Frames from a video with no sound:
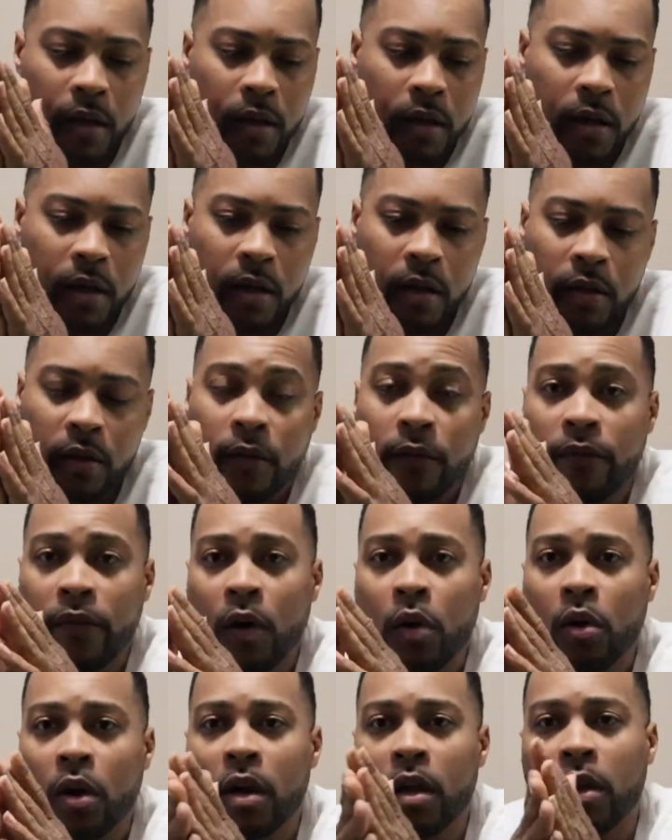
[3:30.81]
The
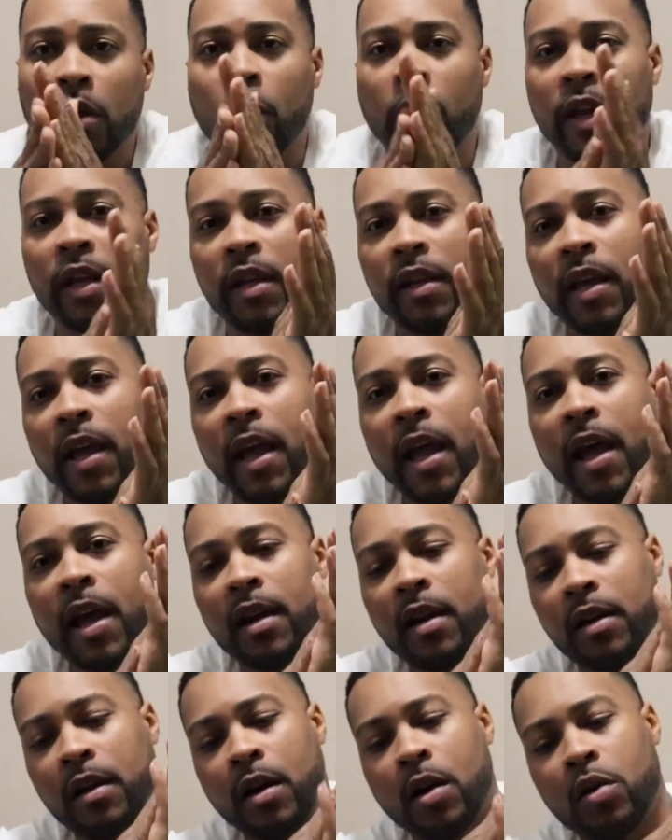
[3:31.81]
Volt colorway that they had
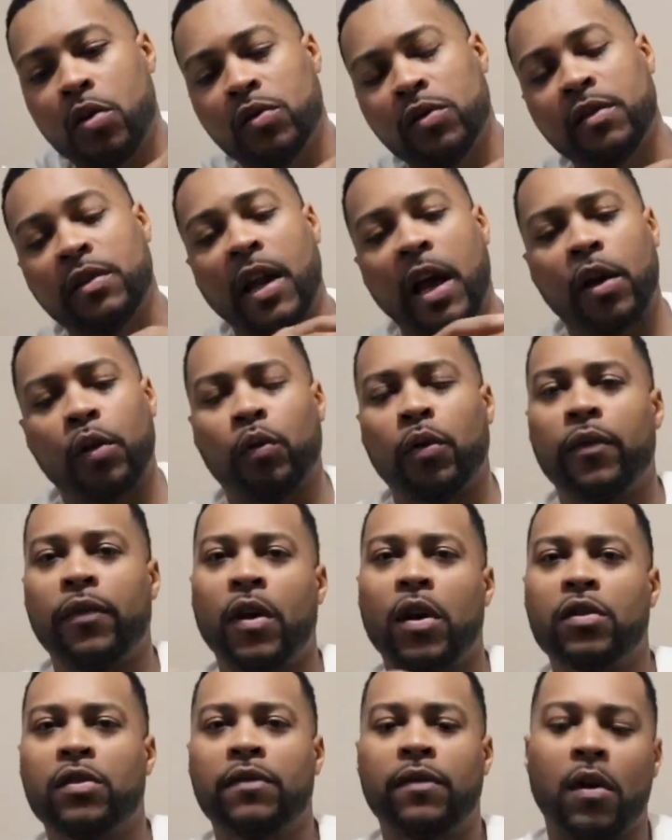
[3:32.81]
in those is like a
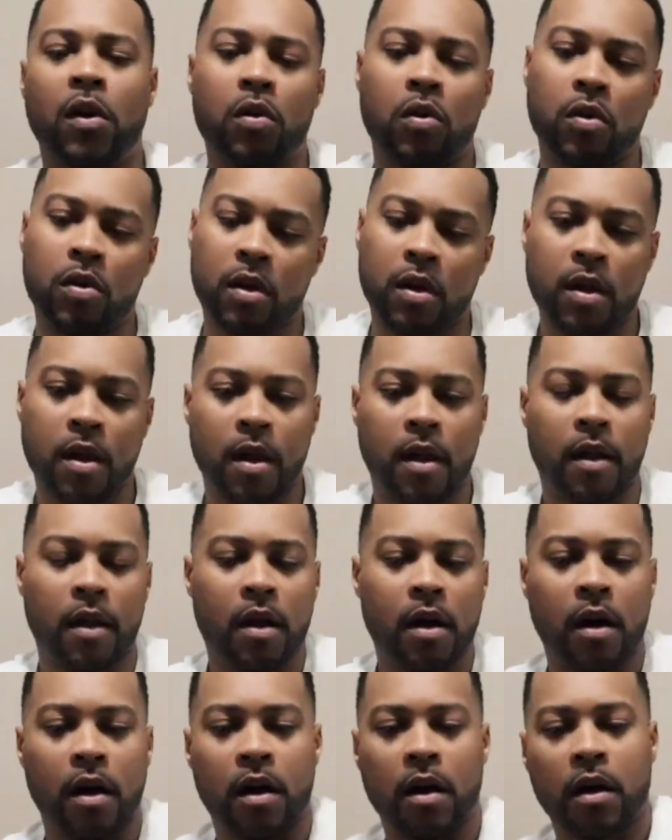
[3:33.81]
reverse Volt
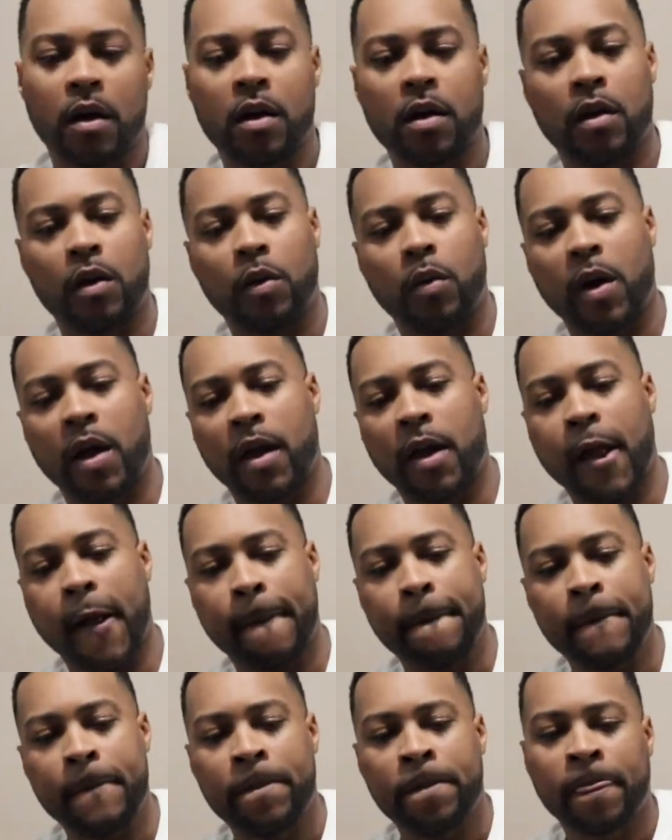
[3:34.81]
colorway.
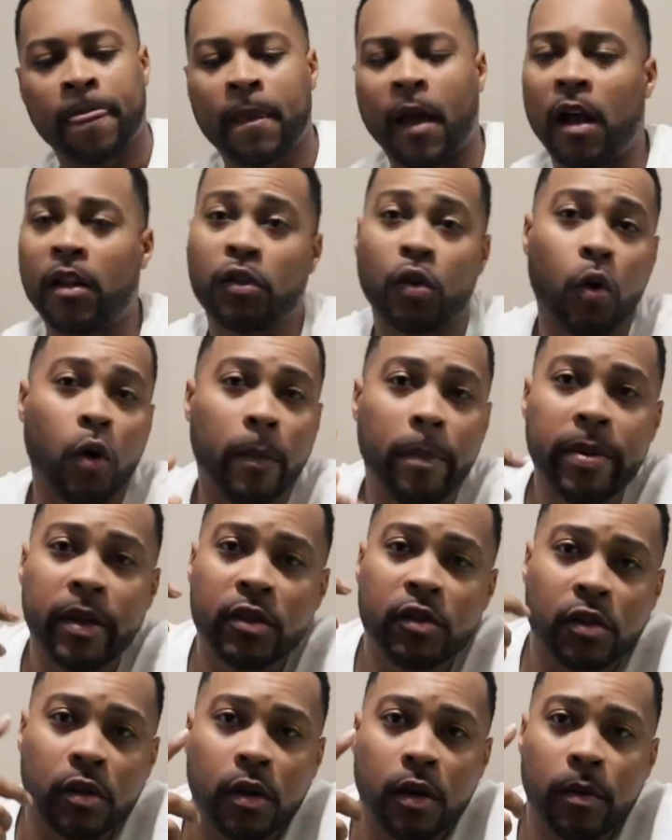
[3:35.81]
I'll throw a
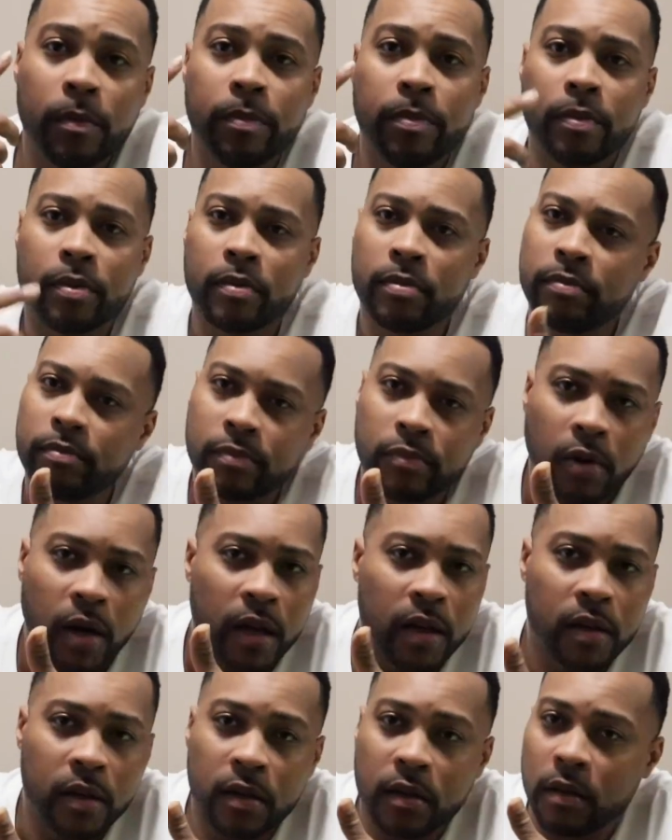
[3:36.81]
picture up
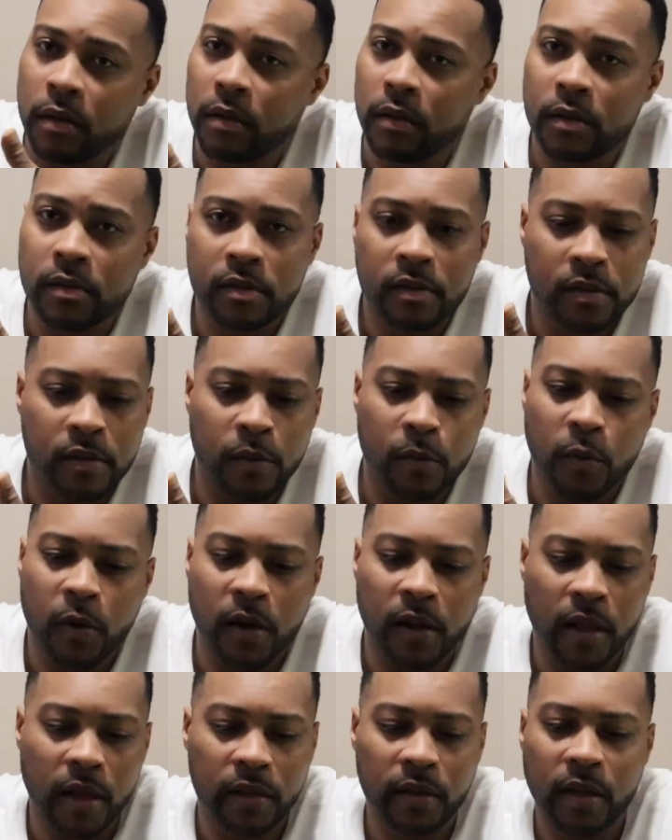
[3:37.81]
right here, somewhere
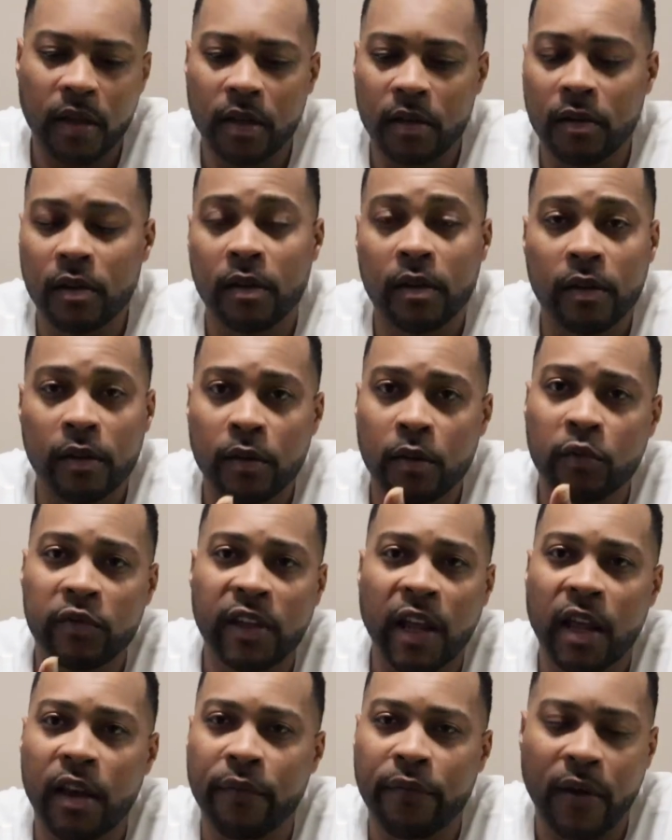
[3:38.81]
like that, those
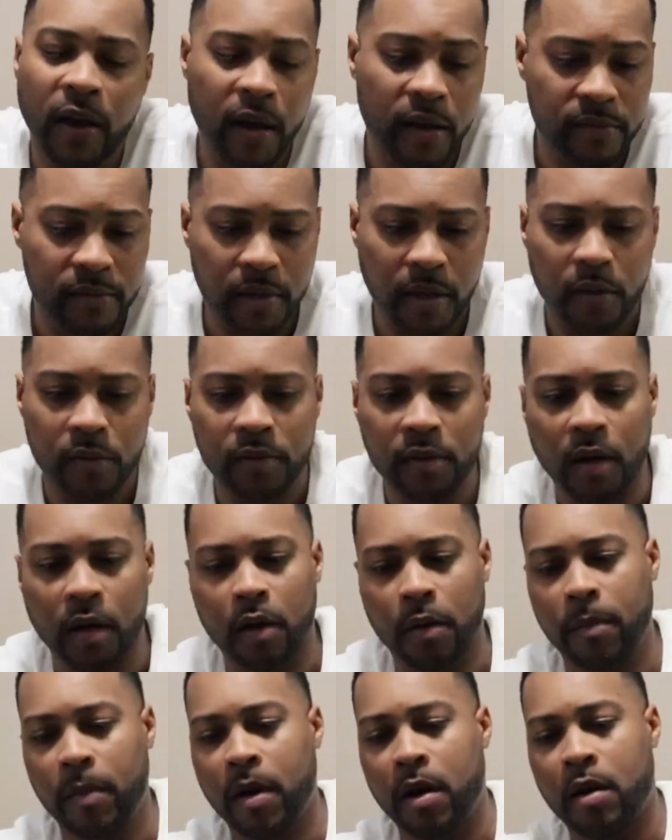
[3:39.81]
95s that I was
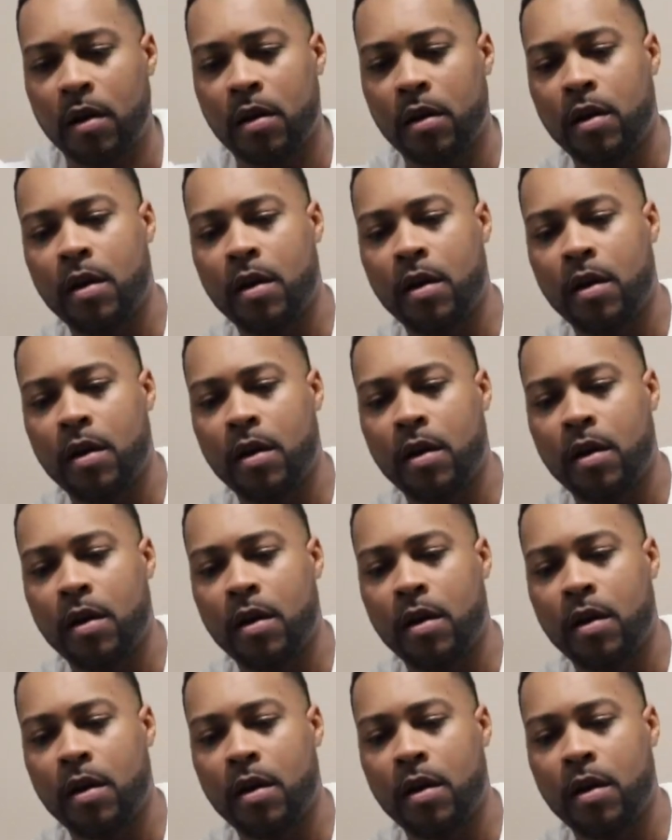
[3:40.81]
talking about.